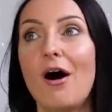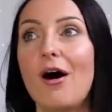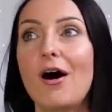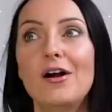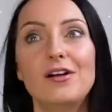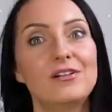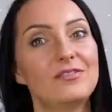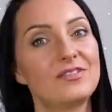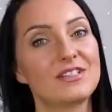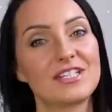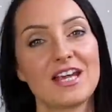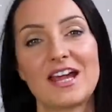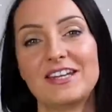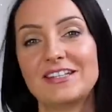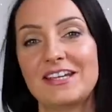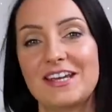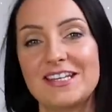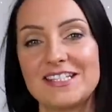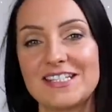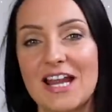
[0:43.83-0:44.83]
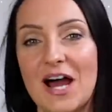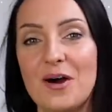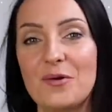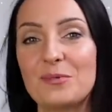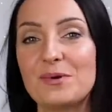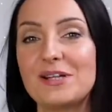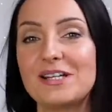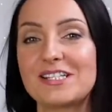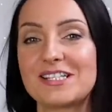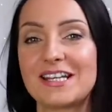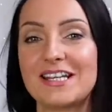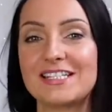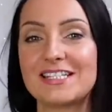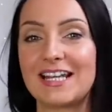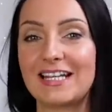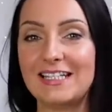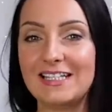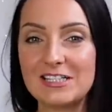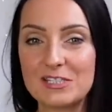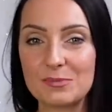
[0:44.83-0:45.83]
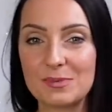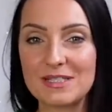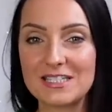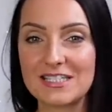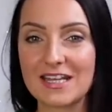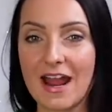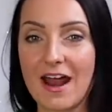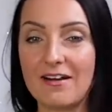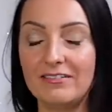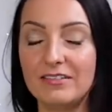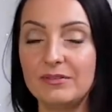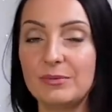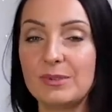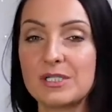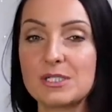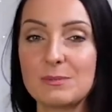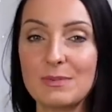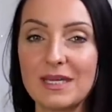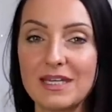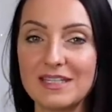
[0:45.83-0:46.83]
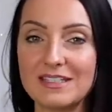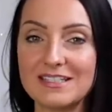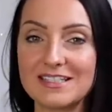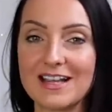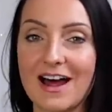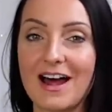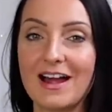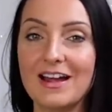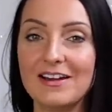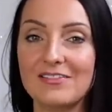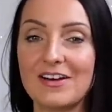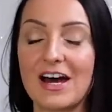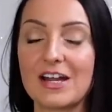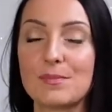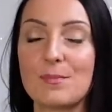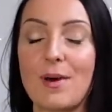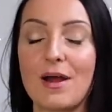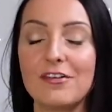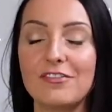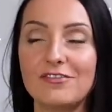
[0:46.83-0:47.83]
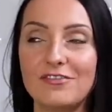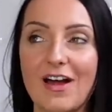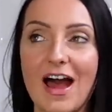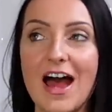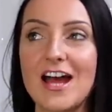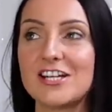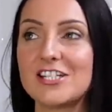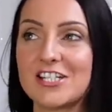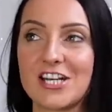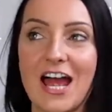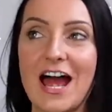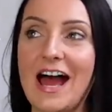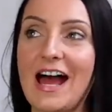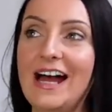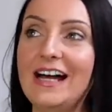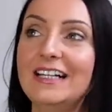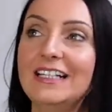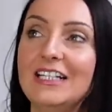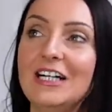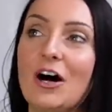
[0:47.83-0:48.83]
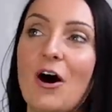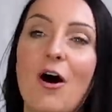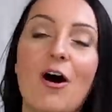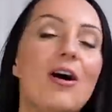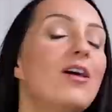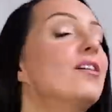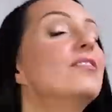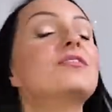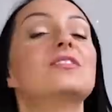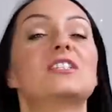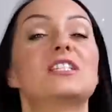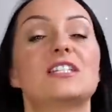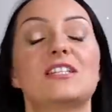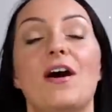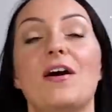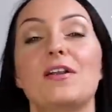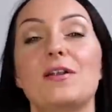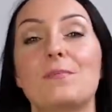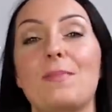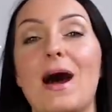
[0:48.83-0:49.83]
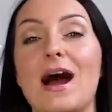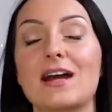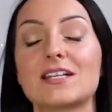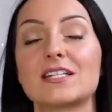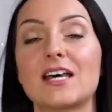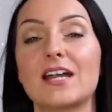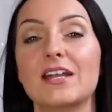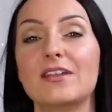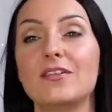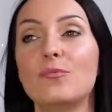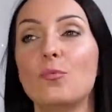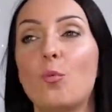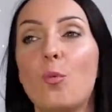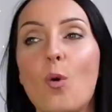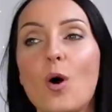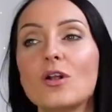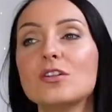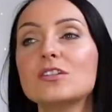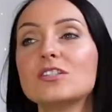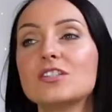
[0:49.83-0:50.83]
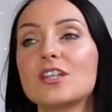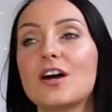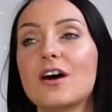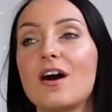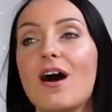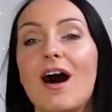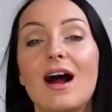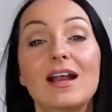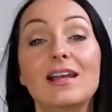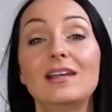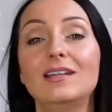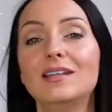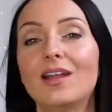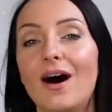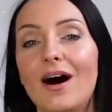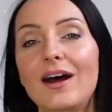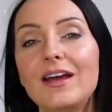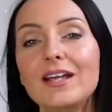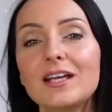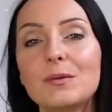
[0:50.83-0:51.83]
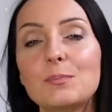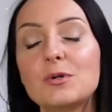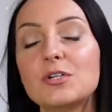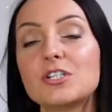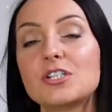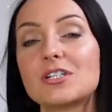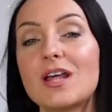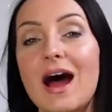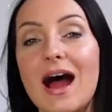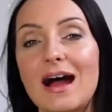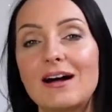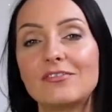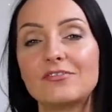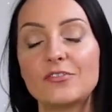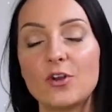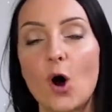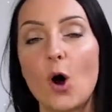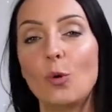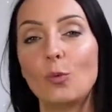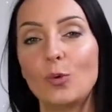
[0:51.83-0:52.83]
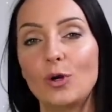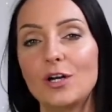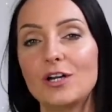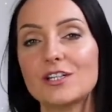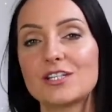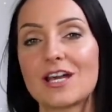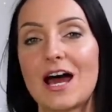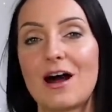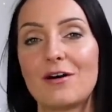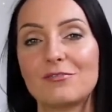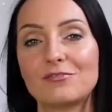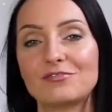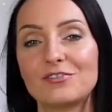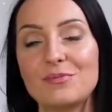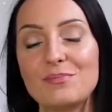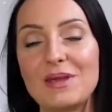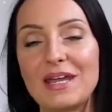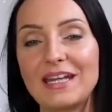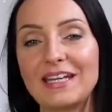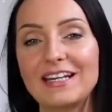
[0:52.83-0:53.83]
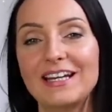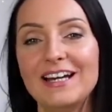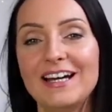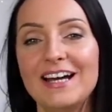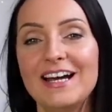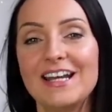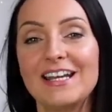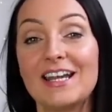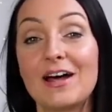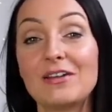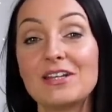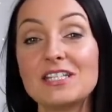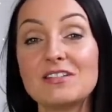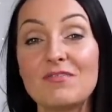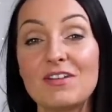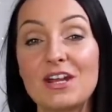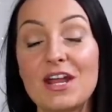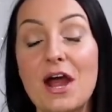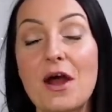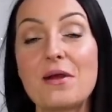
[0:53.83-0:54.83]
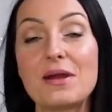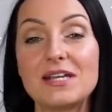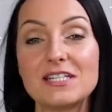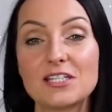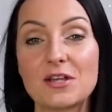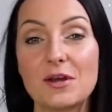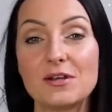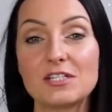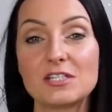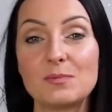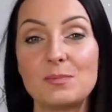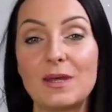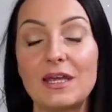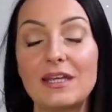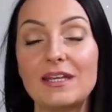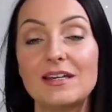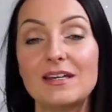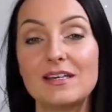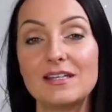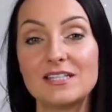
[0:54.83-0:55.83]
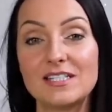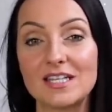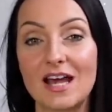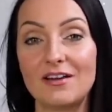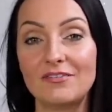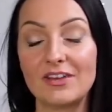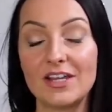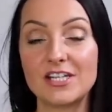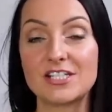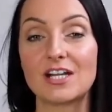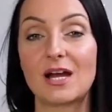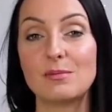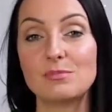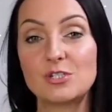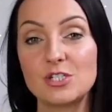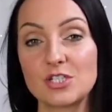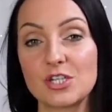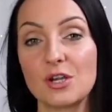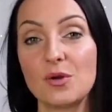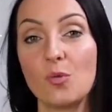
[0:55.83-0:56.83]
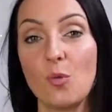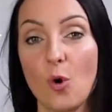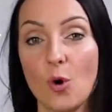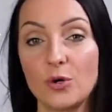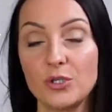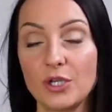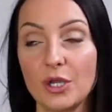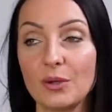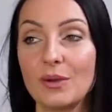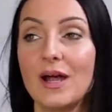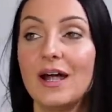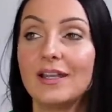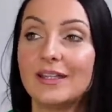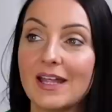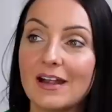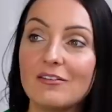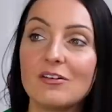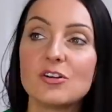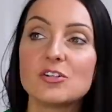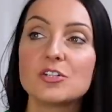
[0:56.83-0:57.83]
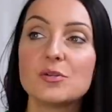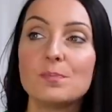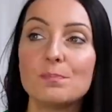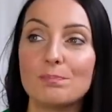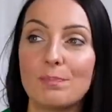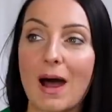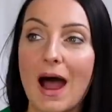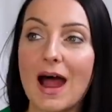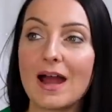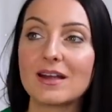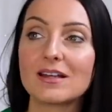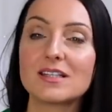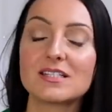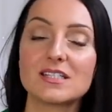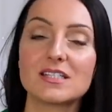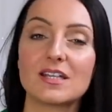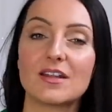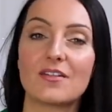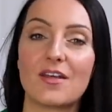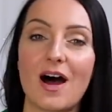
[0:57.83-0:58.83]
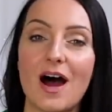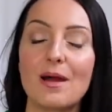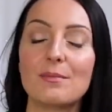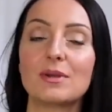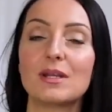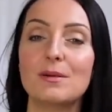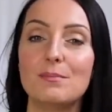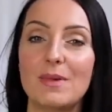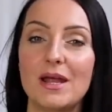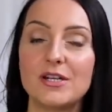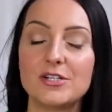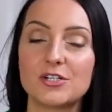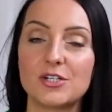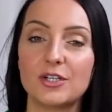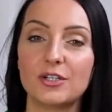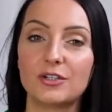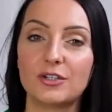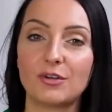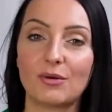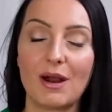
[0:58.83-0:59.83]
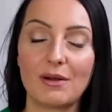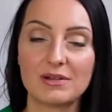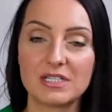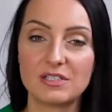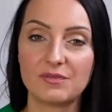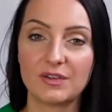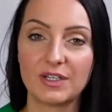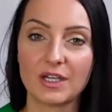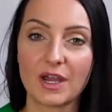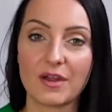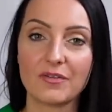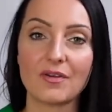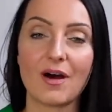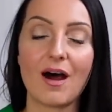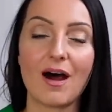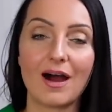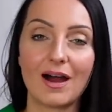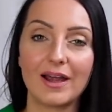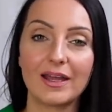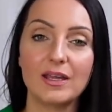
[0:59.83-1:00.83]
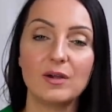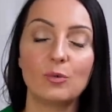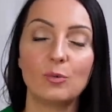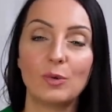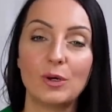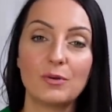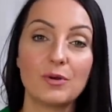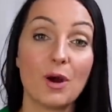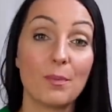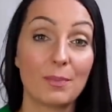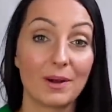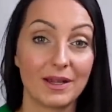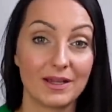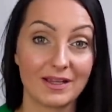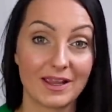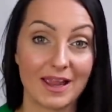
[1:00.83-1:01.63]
over 10 years now, which is a little bit scary, which means I have had my fair share of designer bags and ones that I like but just have not worked out for me. Now, this video is going to be savage. I'm just going to warn you, there are some bags that I'm going to mention throughout this video that I will not buy